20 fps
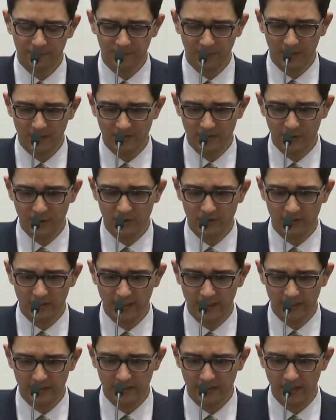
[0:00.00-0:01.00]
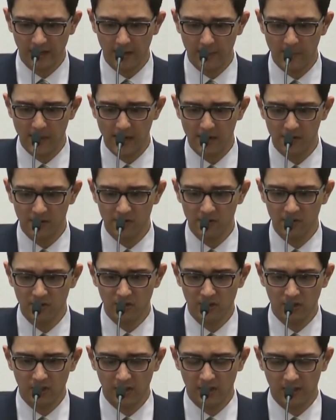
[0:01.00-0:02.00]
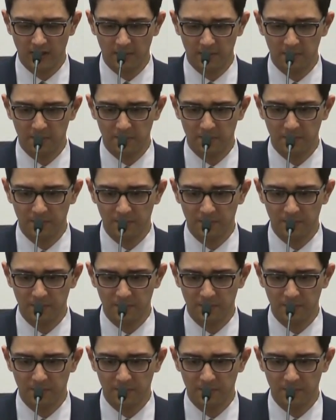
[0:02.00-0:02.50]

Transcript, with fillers: As soon as the gun came out, I